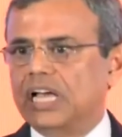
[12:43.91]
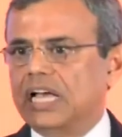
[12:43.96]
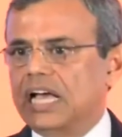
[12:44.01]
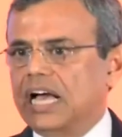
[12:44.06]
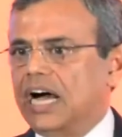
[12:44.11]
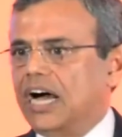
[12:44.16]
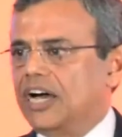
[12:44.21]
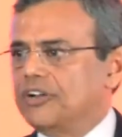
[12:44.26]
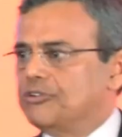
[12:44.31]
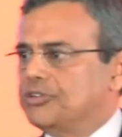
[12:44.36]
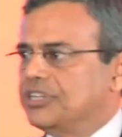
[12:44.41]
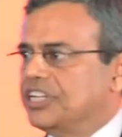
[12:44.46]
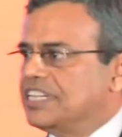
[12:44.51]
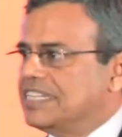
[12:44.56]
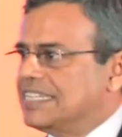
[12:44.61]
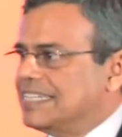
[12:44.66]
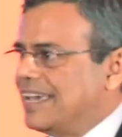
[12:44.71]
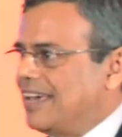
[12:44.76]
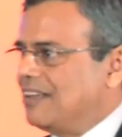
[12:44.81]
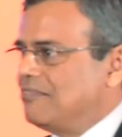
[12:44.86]

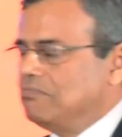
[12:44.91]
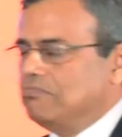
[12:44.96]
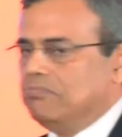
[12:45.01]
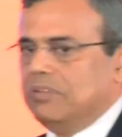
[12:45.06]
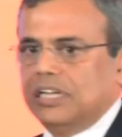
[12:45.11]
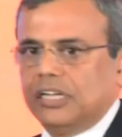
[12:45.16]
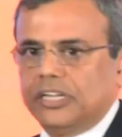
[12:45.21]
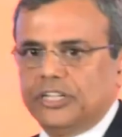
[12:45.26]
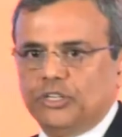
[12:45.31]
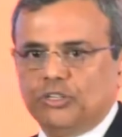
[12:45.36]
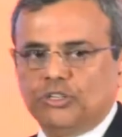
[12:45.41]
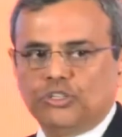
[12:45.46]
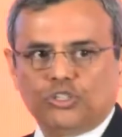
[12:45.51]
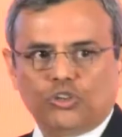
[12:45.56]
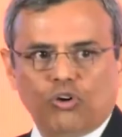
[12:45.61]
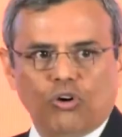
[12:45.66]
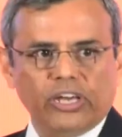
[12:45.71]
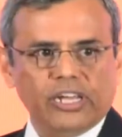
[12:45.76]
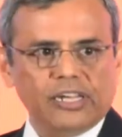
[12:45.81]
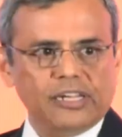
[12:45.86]
110
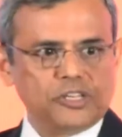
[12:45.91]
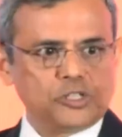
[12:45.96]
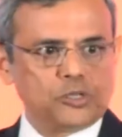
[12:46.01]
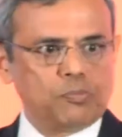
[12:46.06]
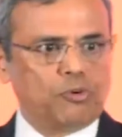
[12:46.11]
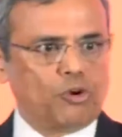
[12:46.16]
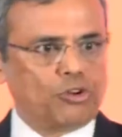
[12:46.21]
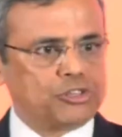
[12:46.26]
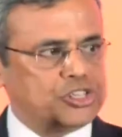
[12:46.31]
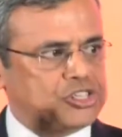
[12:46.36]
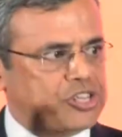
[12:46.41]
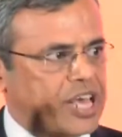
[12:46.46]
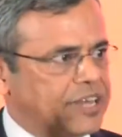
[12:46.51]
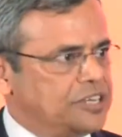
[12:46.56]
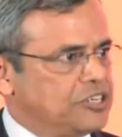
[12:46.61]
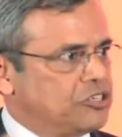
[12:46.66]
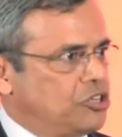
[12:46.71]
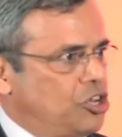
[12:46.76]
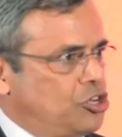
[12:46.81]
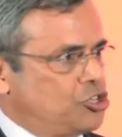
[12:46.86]
million toilets brought
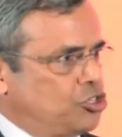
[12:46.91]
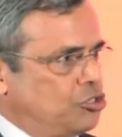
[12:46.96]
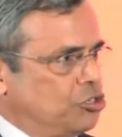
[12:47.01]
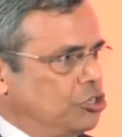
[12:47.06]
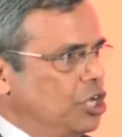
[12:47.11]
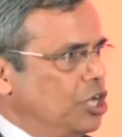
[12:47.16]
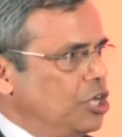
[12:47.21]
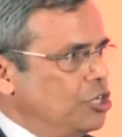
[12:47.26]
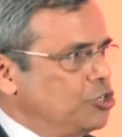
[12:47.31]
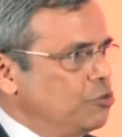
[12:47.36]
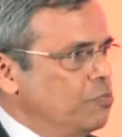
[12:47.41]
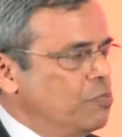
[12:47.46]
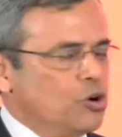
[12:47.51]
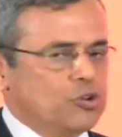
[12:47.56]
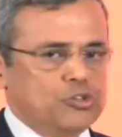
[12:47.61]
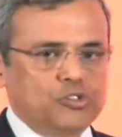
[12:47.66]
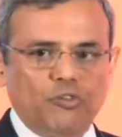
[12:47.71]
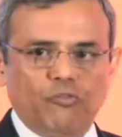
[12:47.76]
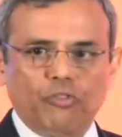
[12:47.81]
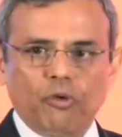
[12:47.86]
sanitation to
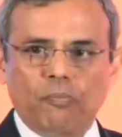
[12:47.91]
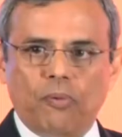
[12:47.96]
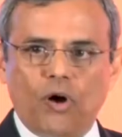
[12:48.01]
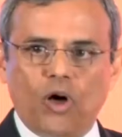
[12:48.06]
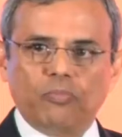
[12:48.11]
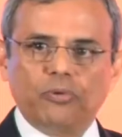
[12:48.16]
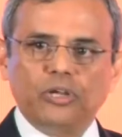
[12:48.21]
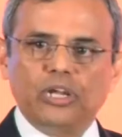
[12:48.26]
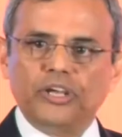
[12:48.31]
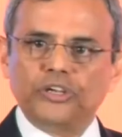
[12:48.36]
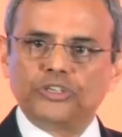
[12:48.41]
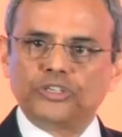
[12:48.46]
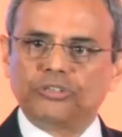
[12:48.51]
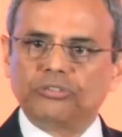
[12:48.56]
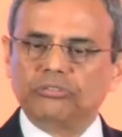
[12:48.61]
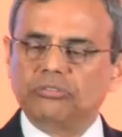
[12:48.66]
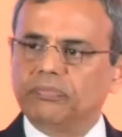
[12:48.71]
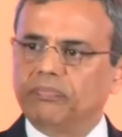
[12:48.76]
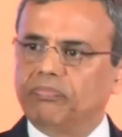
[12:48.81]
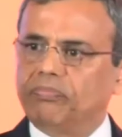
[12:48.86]
most of the
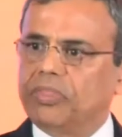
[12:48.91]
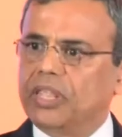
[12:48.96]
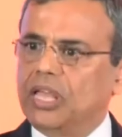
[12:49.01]
population,